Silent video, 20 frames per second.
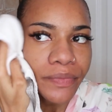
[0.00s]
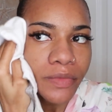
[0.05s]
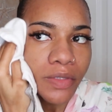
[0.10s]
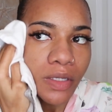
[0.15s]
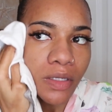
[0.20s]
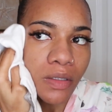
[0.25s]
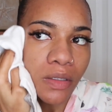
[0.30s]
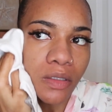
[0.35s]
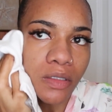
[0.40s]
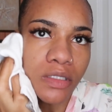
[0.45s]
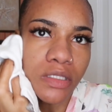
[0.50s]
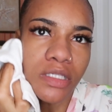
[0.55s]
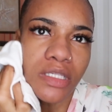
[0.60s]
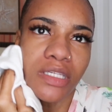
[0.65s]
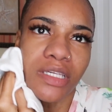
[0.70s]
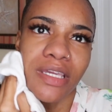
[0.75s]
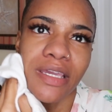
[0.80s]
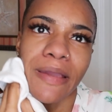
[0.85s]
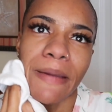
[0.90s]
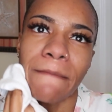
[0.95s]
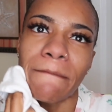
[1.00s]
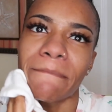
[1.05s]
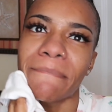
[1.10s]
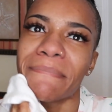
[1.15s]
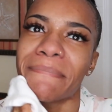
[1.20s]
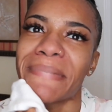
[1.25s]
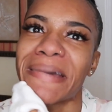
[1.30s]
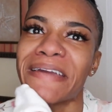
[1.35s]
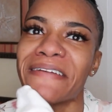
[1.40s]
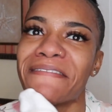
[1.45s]
And honestly,
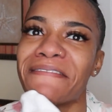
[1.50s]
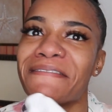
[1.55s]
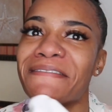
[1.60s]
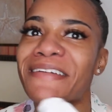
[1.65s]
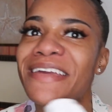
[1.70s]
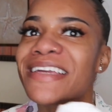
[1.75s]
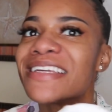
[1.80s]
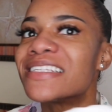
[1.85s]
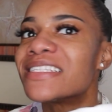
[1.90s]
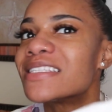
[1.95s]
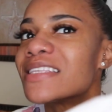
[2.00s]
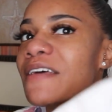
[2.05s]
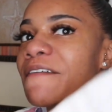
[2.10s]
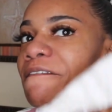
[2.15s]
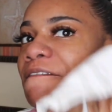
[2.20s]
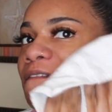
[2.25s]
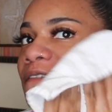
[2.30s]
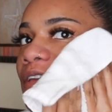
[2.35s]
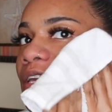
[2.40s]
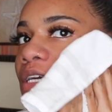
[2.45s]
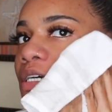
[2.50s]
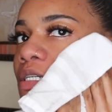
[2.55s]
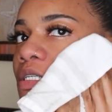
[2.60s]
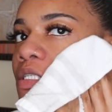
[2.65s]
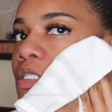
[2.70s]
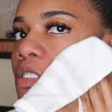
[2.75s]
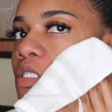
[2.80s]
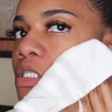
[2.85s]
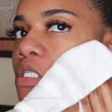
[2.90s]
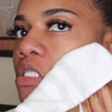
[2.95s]
my face
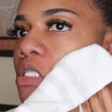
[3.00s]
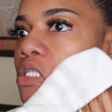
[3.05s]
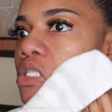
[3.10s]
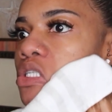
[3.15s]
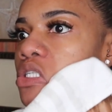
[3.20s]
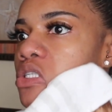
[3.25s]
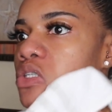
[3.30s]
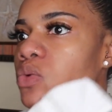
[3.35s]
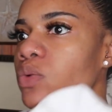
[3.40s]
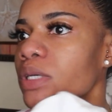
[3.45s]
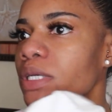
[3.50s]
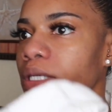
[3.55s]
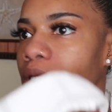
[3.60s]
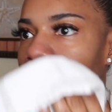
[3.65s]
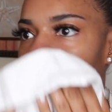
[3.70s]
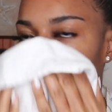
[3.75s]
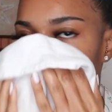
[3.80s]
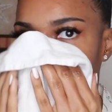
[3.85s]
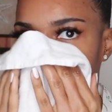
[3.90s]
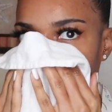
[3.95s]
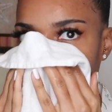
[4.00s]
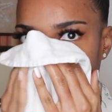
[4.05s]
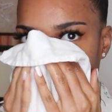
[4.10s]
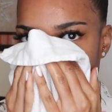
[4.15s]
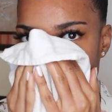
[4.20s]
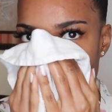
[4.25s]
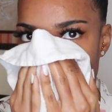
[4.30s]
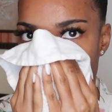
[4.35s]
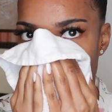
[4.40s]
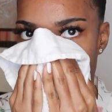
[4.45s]
feels squeaky clean.
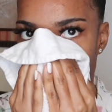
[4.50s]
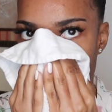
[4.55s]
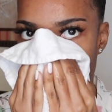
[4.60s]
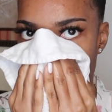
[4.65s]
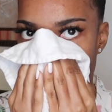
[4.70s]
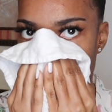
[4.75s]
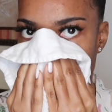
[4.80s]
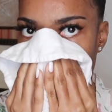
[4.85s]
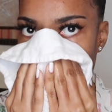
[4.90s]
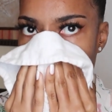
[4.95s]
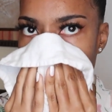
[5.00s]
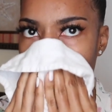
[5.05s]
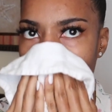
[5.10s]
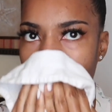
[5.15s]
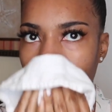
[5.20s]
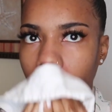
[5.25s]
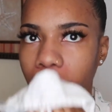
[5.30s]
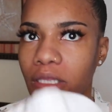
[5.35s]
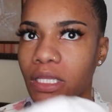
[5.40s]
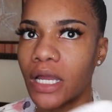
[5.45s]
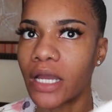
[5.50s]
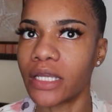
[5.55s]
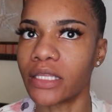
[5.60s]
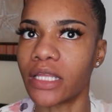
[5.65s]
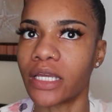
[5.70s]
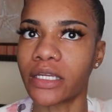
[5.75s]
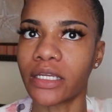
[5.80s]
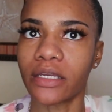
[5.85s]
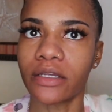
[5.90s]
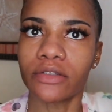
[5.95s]
I can't lie,
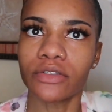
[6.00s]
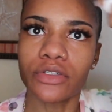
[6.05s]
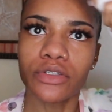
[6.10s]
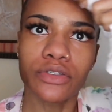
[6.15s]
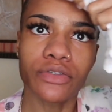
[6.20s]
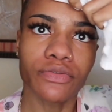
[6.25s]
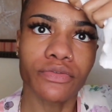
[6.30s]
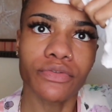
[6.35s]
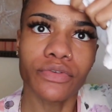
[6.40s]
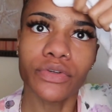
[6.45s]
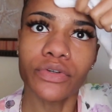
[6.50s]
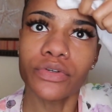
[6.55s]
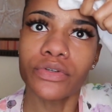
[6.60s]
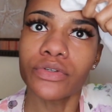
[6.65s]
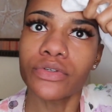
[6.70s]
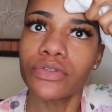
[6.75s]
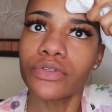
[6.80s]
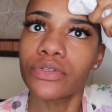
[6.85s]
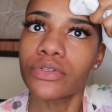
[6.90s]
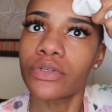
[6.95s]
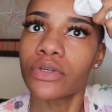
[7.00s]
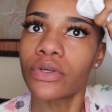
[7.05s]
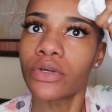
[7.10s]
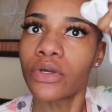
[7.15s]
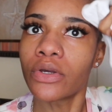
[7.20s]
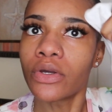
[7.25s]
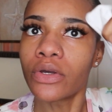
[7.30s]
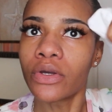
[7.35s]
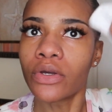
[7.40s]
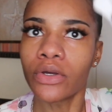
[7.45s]
like it just feels
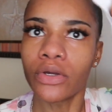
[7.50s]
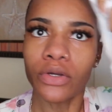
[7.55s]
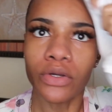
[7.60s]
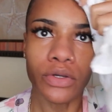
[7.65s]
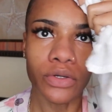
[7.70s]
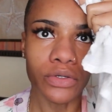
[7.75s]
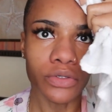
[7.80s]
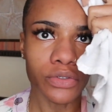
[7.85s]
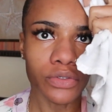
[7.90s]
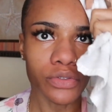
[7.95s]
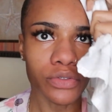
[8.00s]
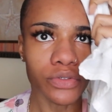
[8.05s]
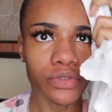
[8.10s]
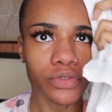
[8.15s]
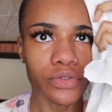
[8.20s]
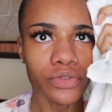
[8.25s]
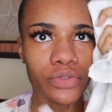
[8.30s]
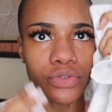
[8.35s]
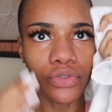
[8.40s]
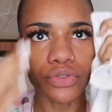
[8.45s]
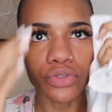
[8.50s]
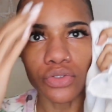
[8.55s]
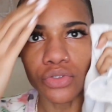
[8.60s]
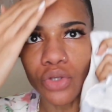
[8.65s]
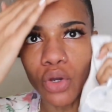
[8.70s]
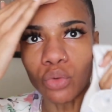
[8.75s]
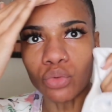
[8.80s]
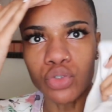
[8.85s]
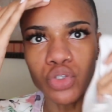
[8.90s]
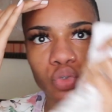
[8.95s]

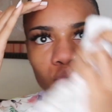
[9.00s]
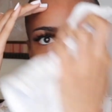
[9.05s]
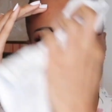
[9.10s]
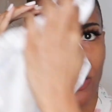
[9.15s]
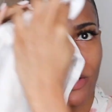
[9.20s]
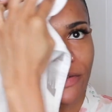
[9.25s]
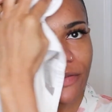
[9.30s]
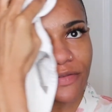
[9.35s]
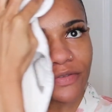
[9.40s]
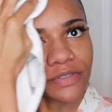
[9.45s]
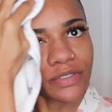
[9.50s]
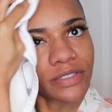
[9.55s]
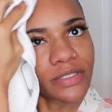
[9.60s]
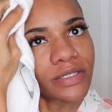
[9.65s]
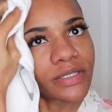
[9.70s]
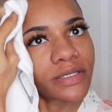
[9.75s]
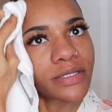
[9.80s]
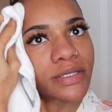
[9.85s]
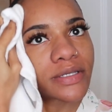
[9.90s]
so soft.